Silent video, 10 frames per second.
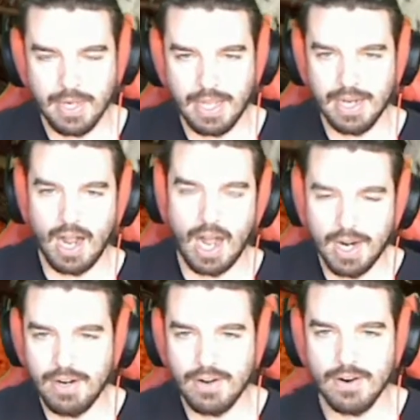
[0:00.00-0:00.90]
it in
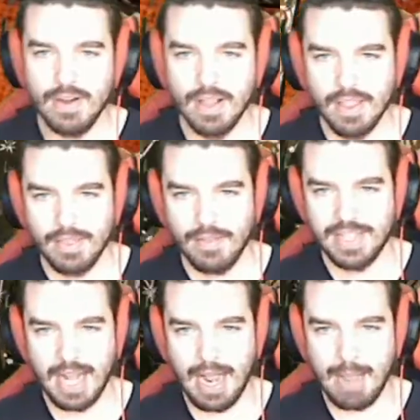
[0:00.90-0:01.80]
under the
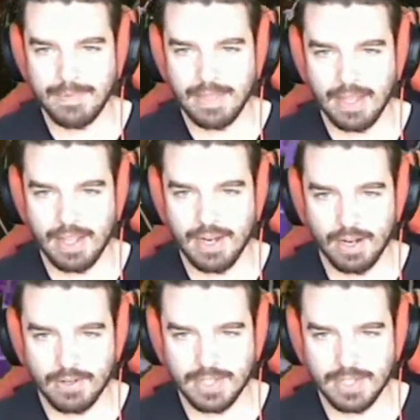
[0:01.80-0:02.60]
top, in under